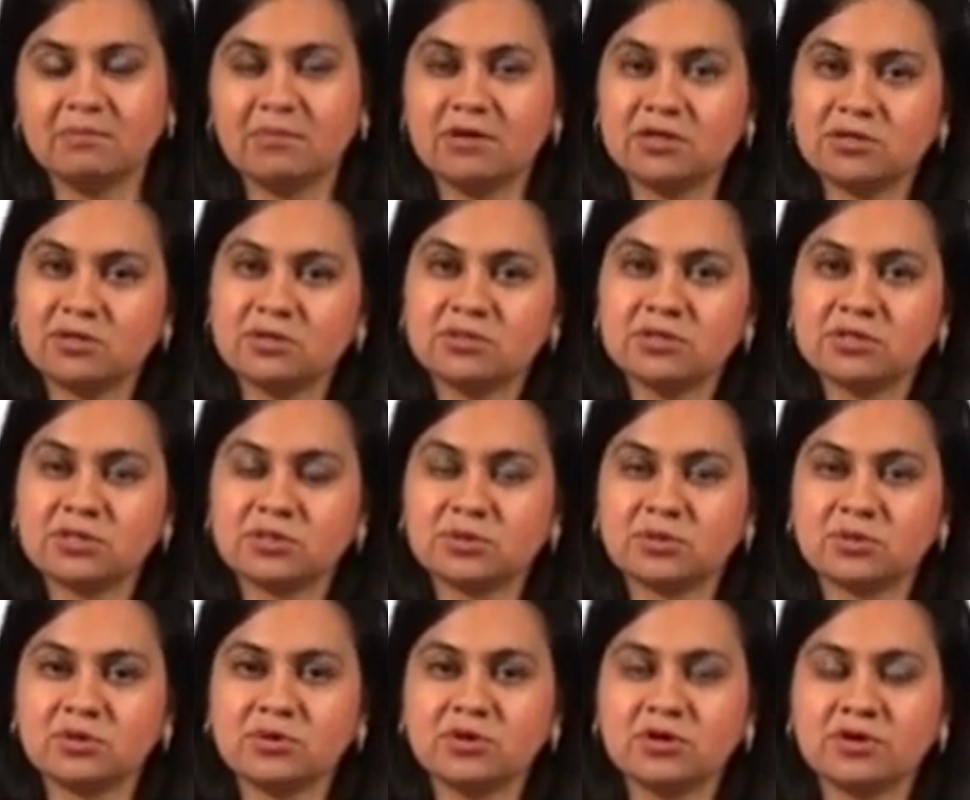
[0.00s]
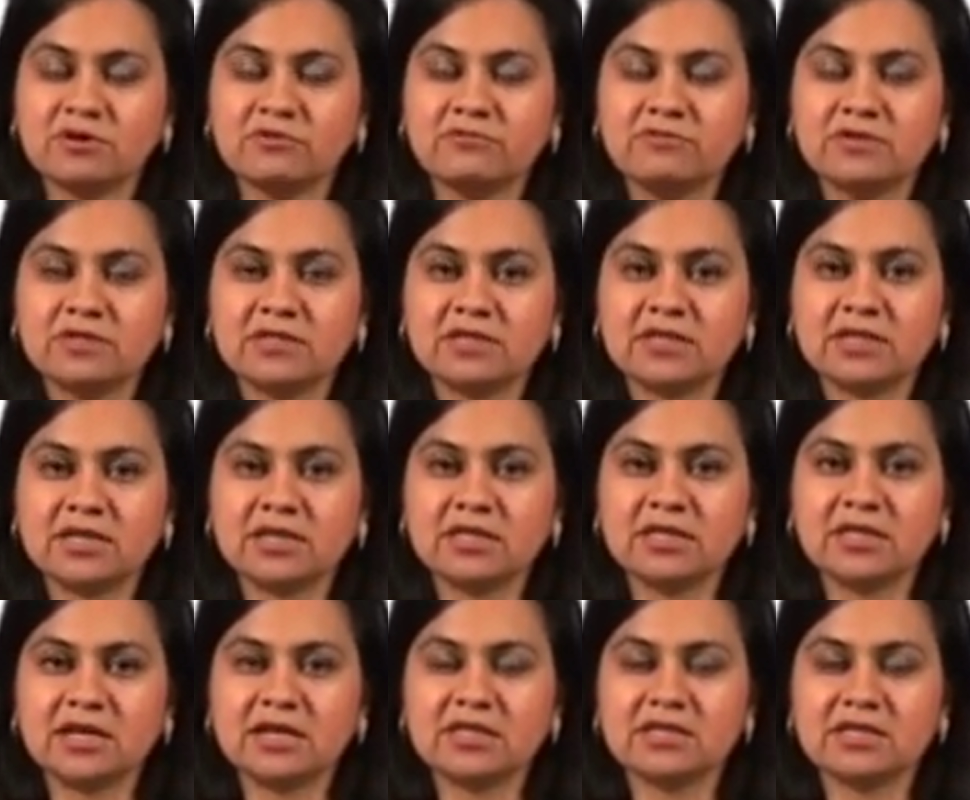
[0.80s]
but also we
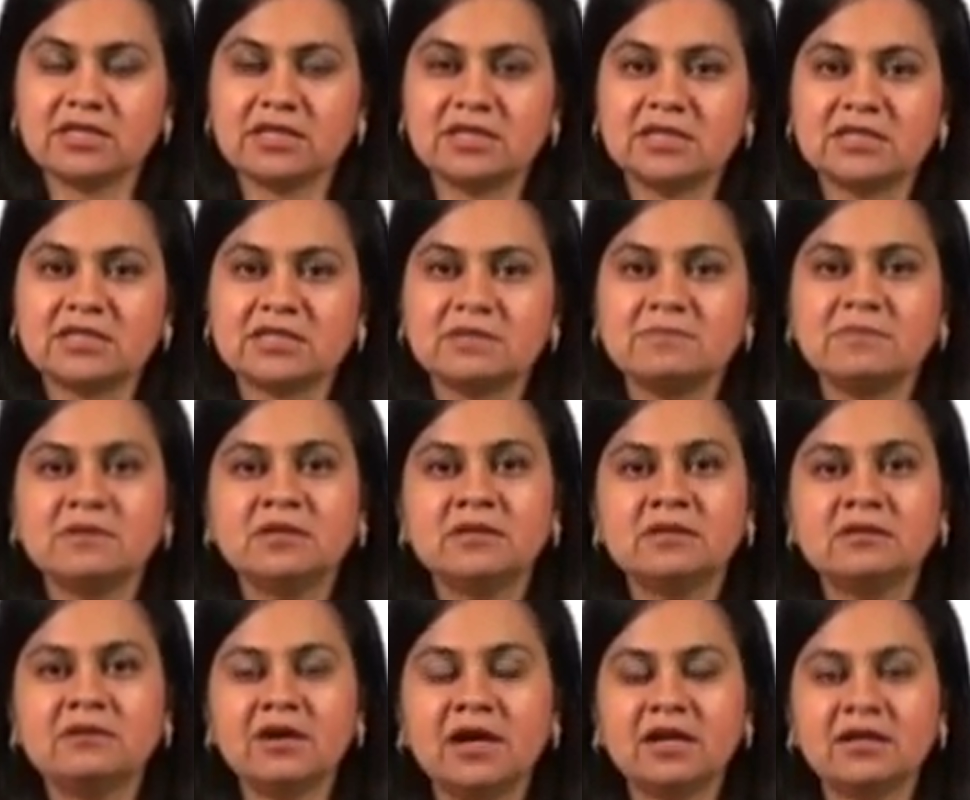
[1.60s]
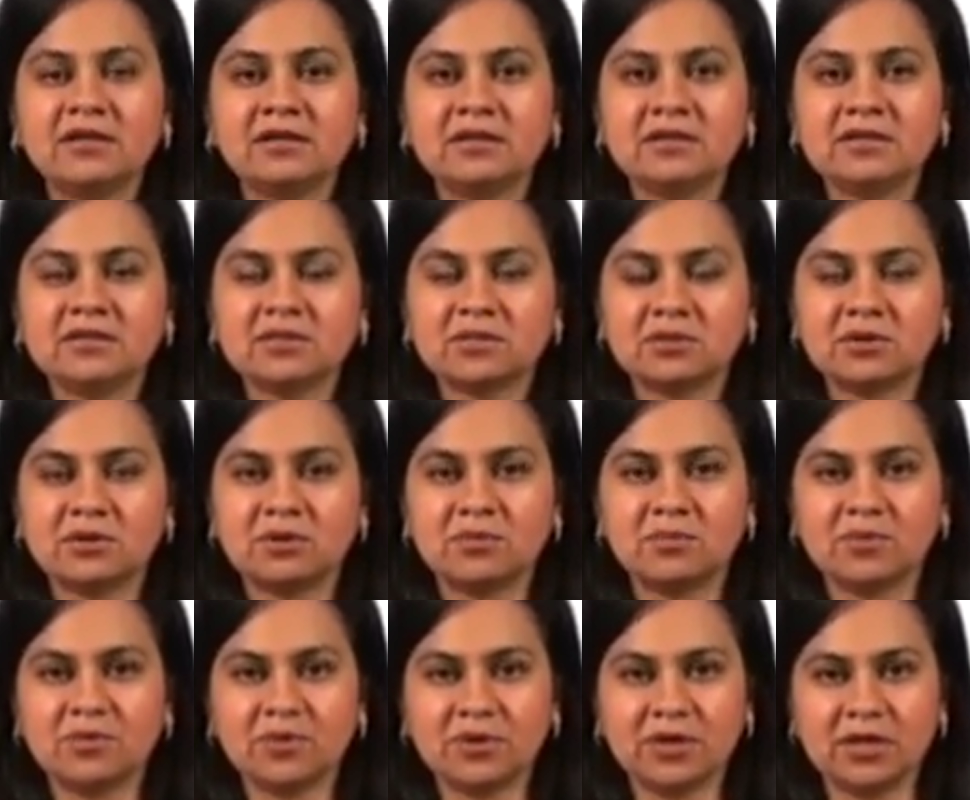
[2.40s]
say that Elizabethan writers
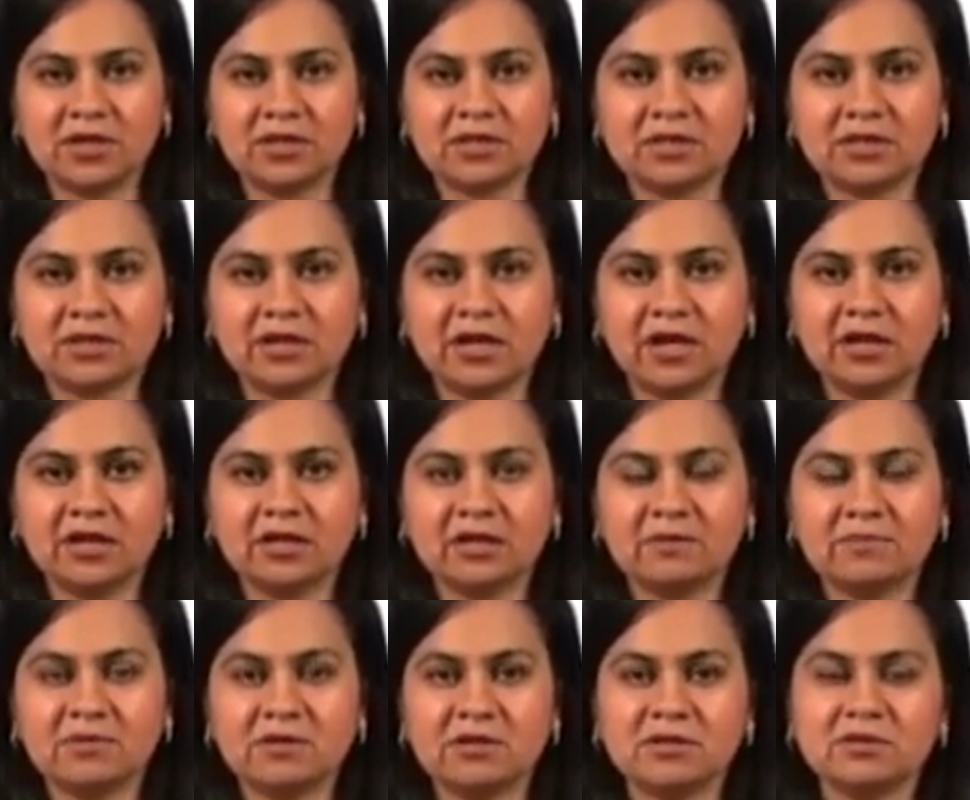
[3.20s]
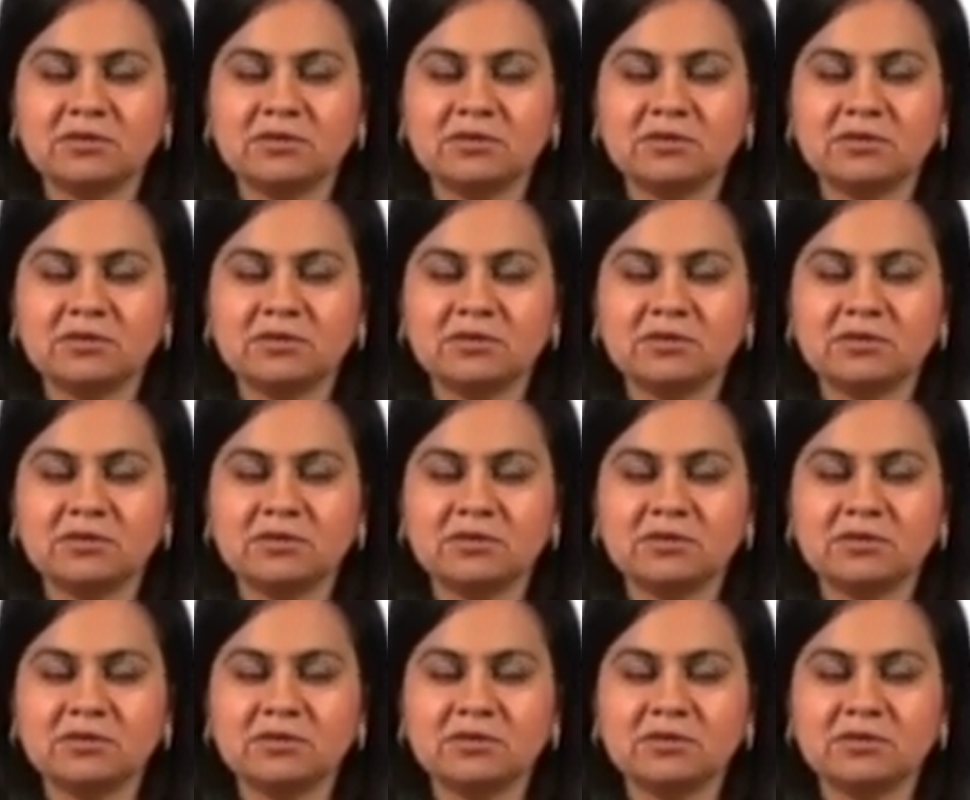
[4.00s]
or poets write in a